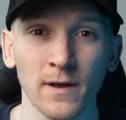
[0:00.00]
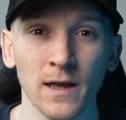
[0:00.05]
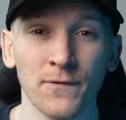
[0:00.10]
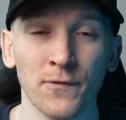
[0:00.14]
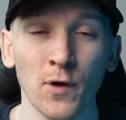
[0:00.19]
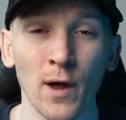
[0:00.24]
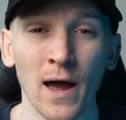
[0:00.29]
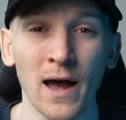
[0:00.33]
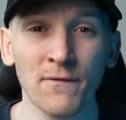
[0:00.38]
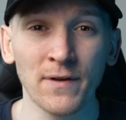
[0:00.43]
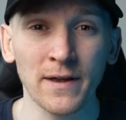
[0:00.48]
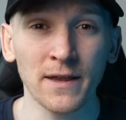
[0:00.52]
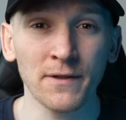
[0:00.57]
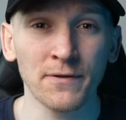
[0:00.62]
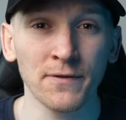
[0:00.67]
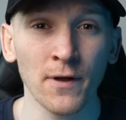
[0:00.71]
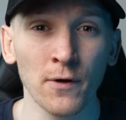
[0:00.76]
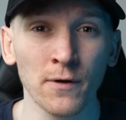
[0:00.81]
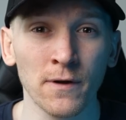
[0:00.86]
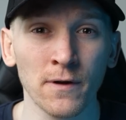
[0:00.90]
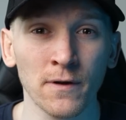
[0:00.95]
If you have ETH
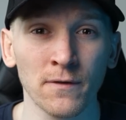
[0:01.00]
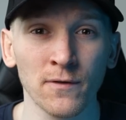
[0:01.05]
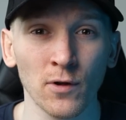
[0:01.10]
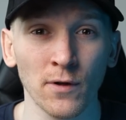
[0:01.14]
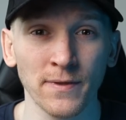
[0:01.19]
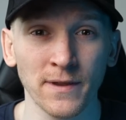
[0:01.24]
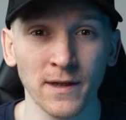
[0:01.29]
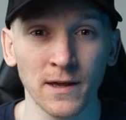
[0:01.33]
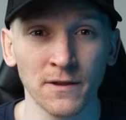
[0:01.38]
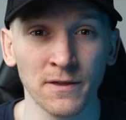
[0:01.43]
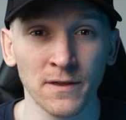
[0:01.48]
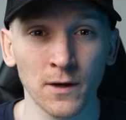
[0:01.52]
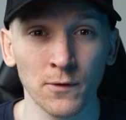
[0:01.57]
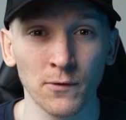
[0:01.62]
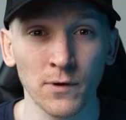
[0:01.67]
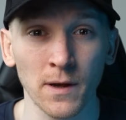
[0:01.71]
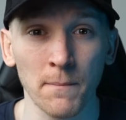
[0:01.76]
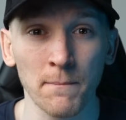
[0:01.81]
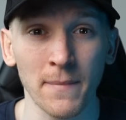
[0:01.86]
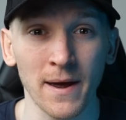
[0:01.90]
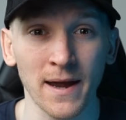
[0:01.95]
tokens on the
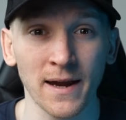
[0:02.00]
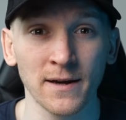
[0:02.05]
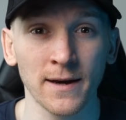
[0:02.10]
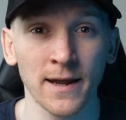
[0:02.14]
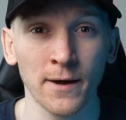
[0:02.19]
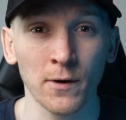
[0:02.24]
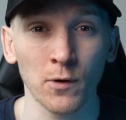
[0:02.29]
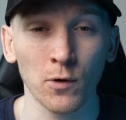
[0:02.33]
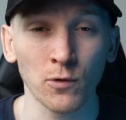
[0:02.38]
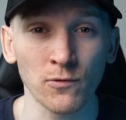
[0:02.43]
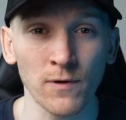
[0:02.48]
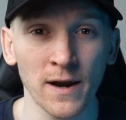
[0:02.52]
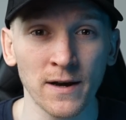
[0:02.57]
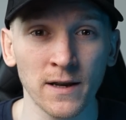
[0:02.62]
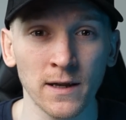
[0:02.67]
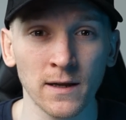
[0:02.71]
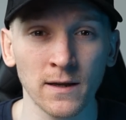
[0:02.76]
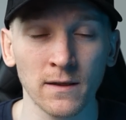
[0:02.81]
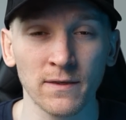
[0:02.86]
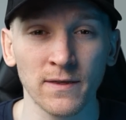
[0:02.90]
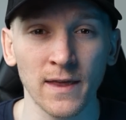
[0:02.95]
Ethereum mainnet
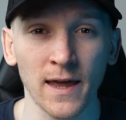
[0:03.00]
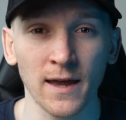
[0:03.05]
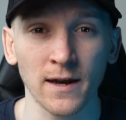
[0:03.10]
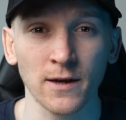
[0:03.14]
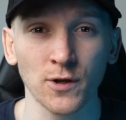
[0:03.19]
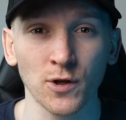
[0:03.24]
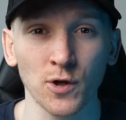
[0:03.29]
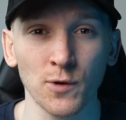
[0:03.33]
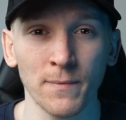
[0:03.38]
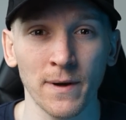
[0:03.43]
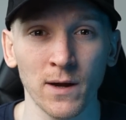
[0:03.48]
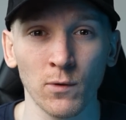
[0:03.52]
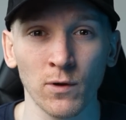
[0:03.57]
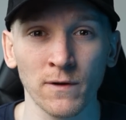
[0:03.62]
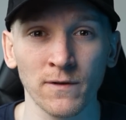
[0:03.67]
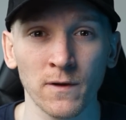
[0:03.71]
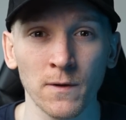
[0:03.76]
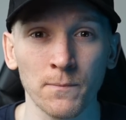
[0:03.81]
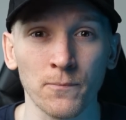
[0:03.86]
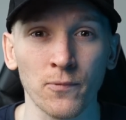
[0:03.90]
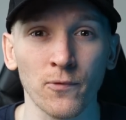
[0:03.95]
already, then you may
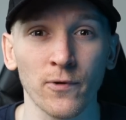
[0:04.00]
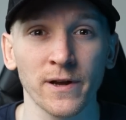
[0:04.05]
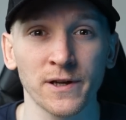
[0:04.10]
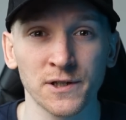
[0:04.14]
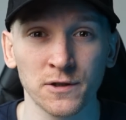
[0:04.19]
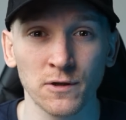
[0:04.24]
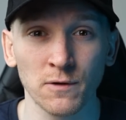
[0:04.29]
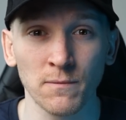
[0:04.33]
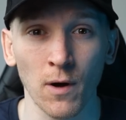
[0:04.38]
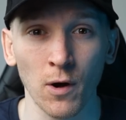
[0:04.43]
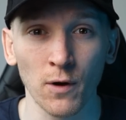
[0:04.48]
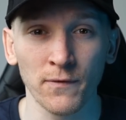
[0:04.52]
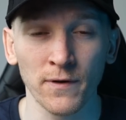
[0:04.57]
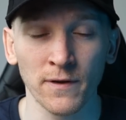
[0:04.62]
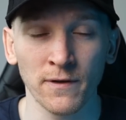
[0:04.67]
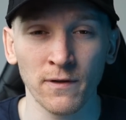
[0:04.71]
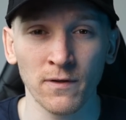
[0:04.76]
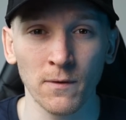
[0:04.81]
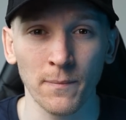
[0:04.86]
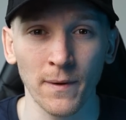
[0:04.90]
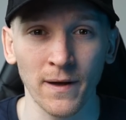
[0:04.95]
want to bridge them over
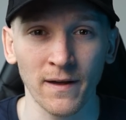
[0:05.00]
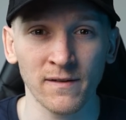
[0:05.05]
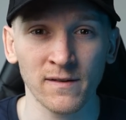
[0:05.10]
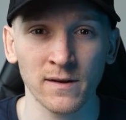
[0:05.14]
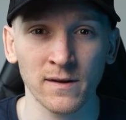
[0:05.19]
to the base